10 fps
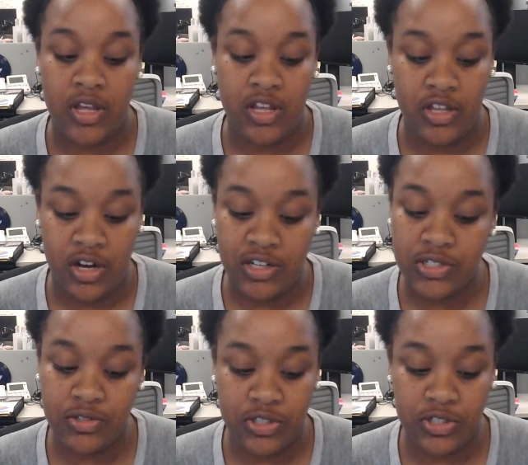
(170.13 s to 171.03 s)
He
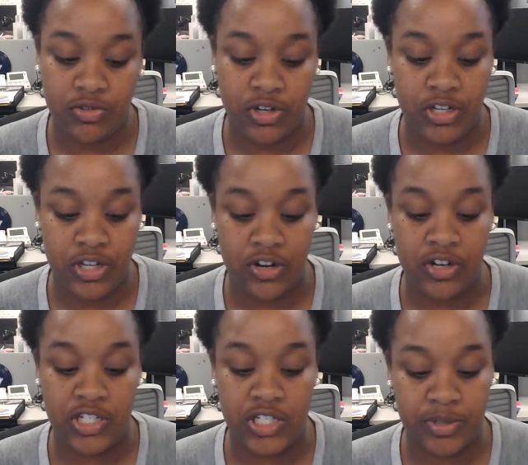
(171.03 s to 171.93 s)
also took great care
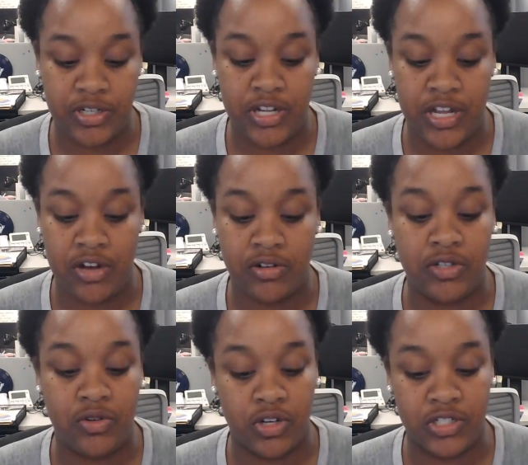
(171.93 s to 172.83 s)
in explaining how
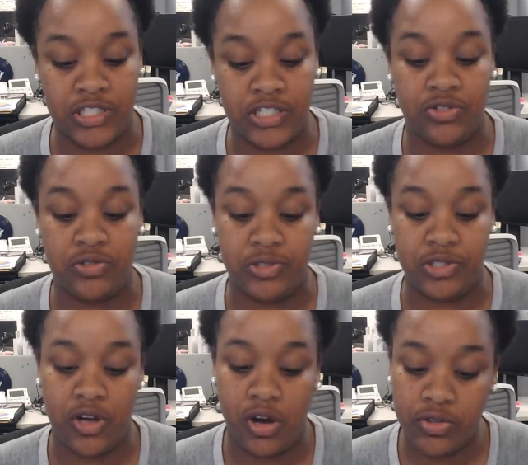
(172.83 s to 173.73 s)
an
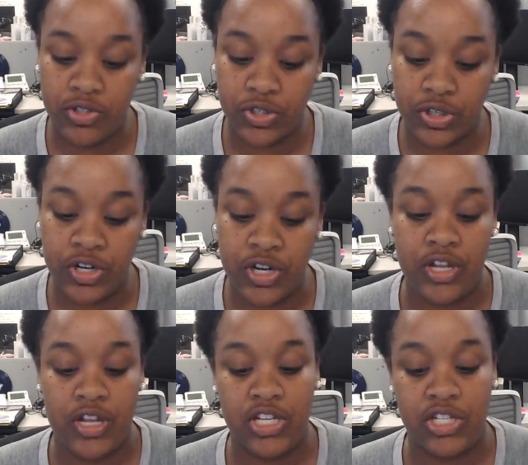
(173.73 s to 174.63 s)
organization's culture
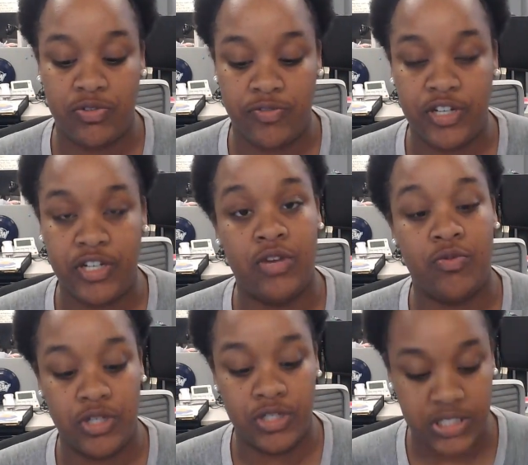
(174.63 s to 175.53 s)
is reflected in
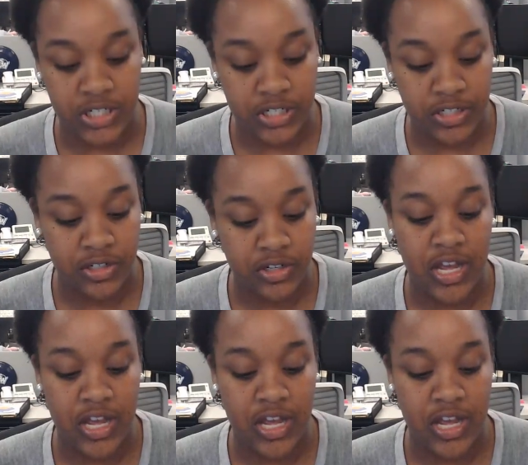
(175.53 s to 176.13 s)
what is done,